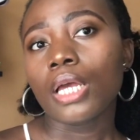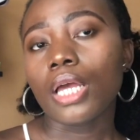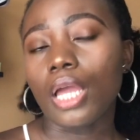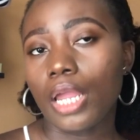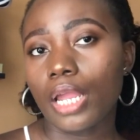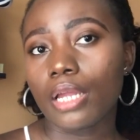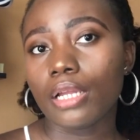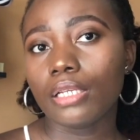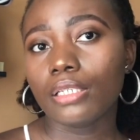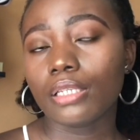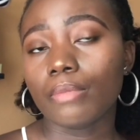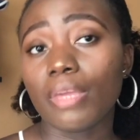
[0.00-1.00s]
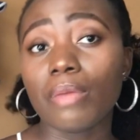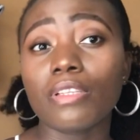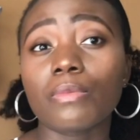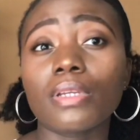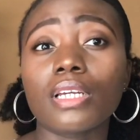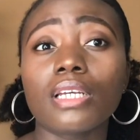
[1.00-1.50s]
And maybe it's
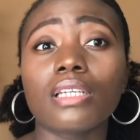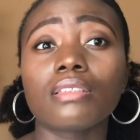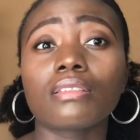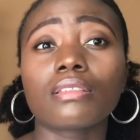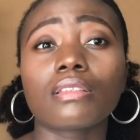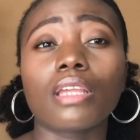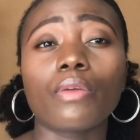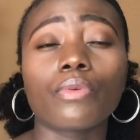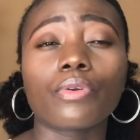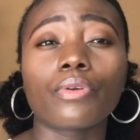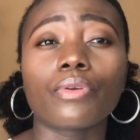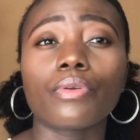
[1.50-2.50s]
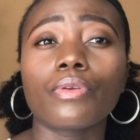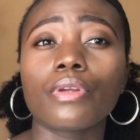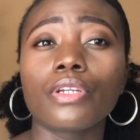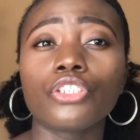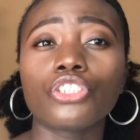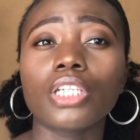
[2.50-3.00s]
because they were
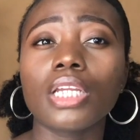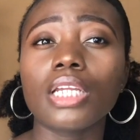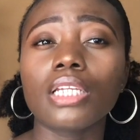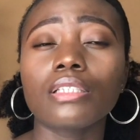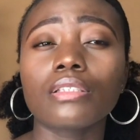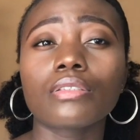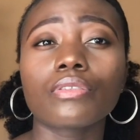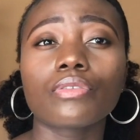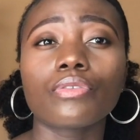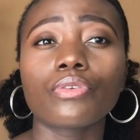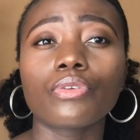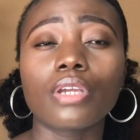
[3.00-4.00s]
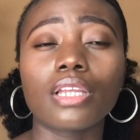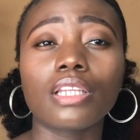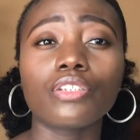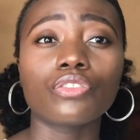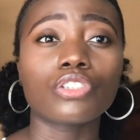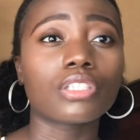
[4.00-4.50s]
jeans and
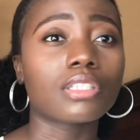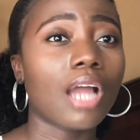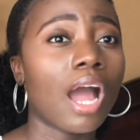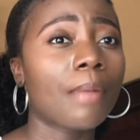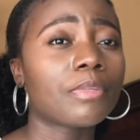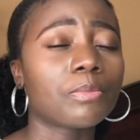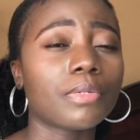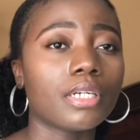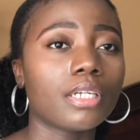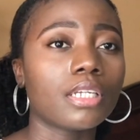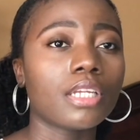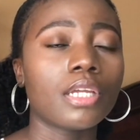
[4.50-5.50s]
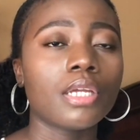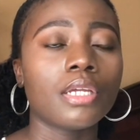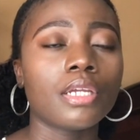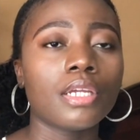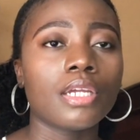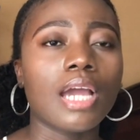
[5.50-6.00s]
these are just tops, but
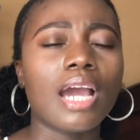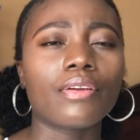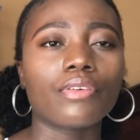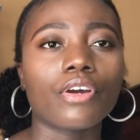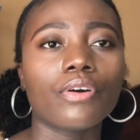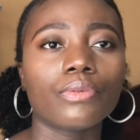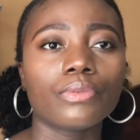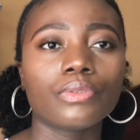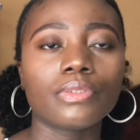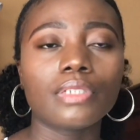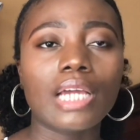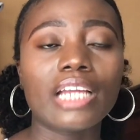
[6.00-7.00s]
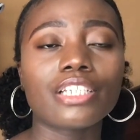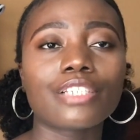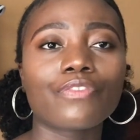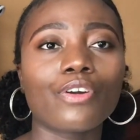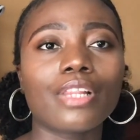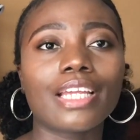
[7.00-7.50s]
I don't know. I just
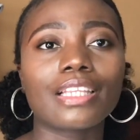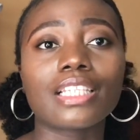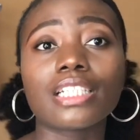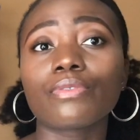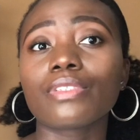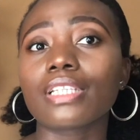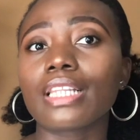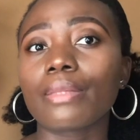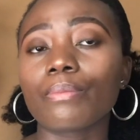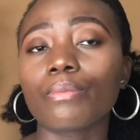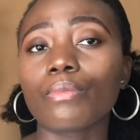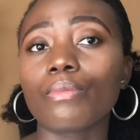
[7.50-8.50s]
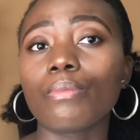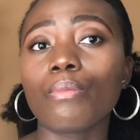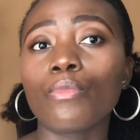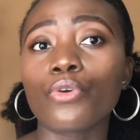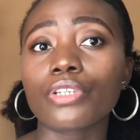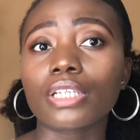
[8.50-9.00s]
felt like this was a
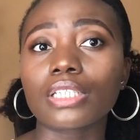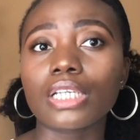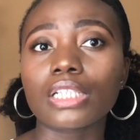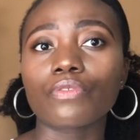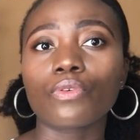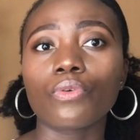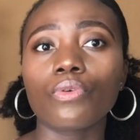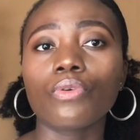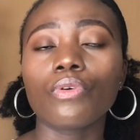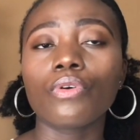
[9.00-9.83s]
more successful